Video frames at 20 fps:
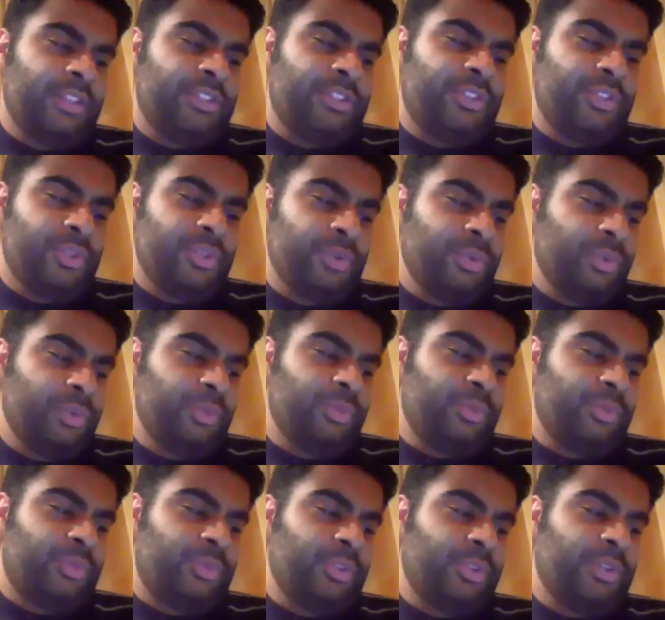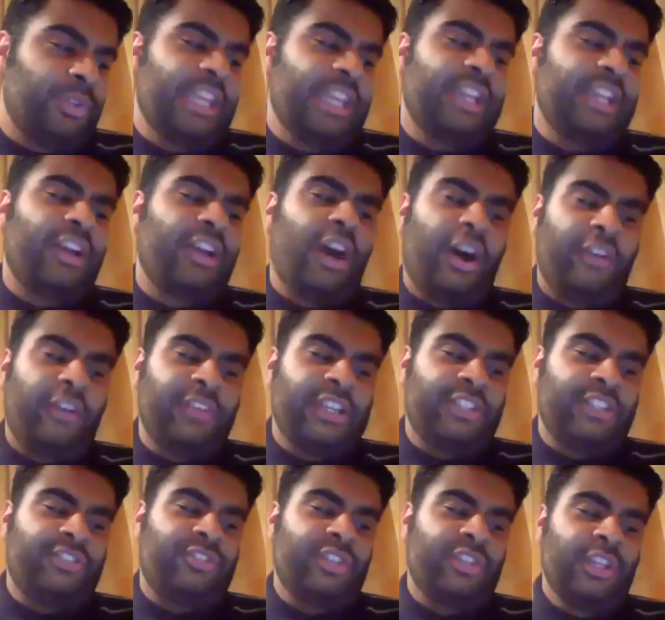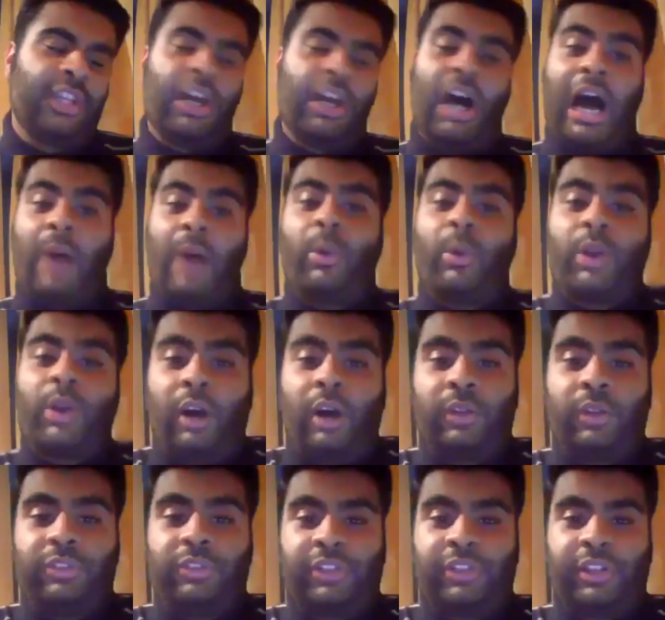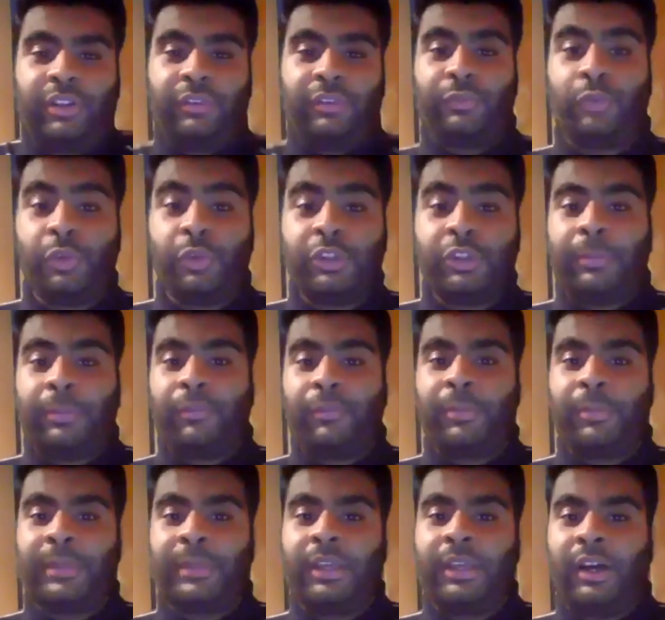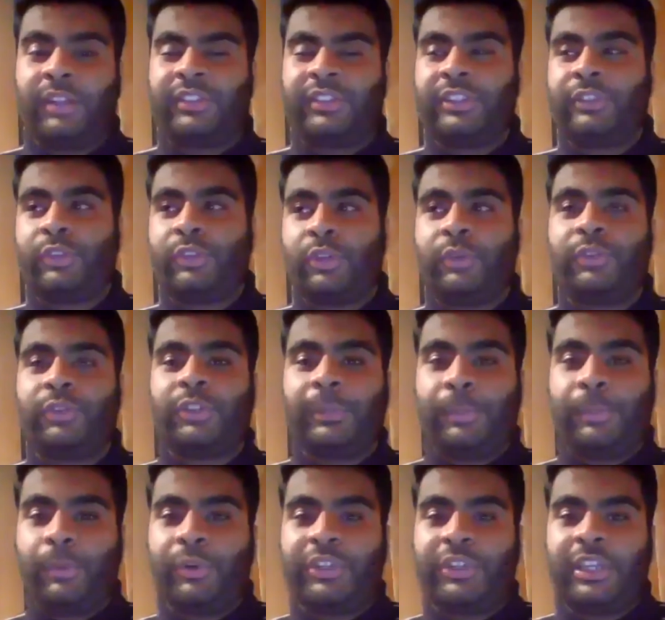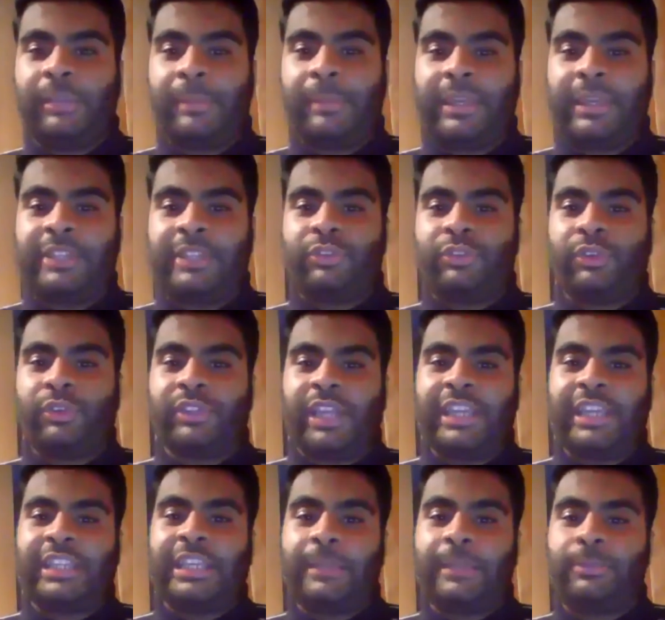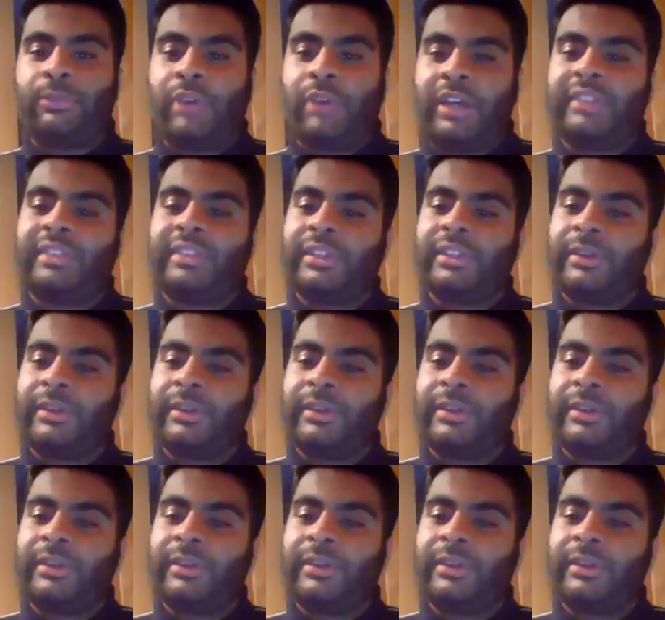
do to encourage our culture through the performing arts and sort of support it and make sure that it keeps rising?